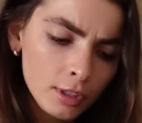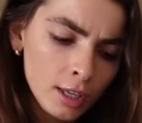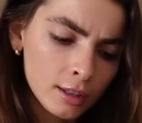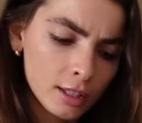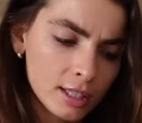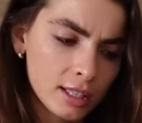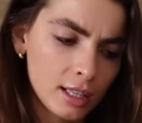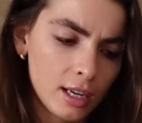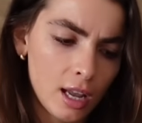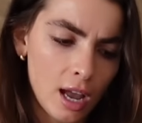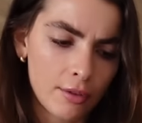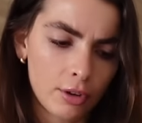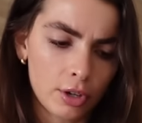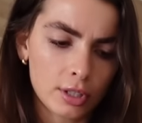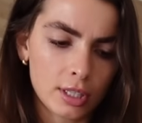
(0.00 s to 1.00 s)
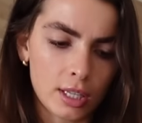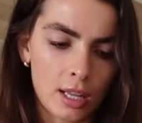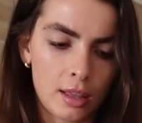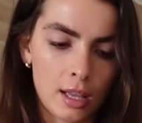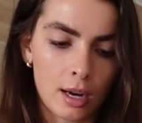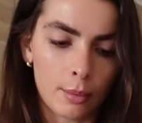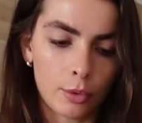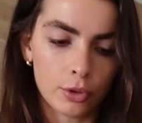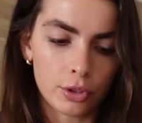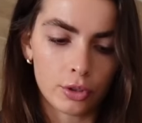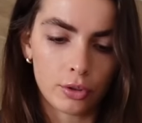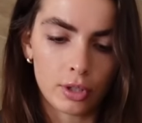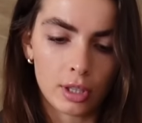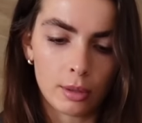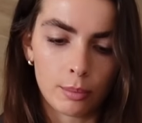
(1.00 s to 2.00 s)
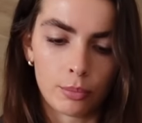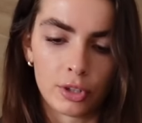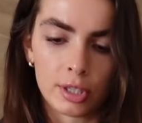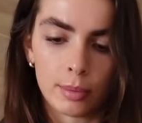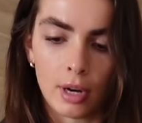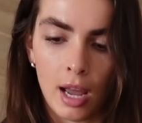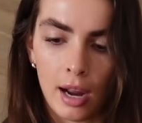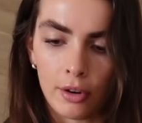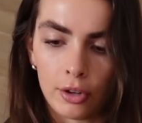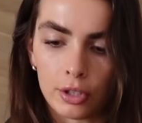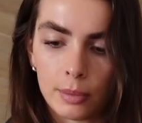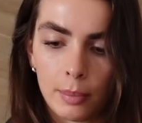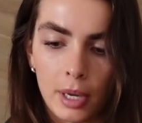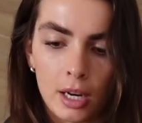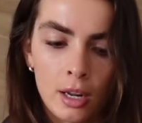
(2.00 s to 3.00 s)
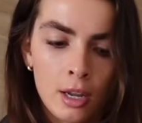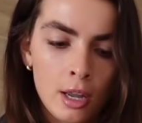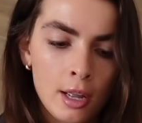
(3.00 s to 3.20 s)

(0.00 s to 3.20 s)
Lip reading: the Sydney HYROX, and then I'm also doing the Brisbane HYROX, but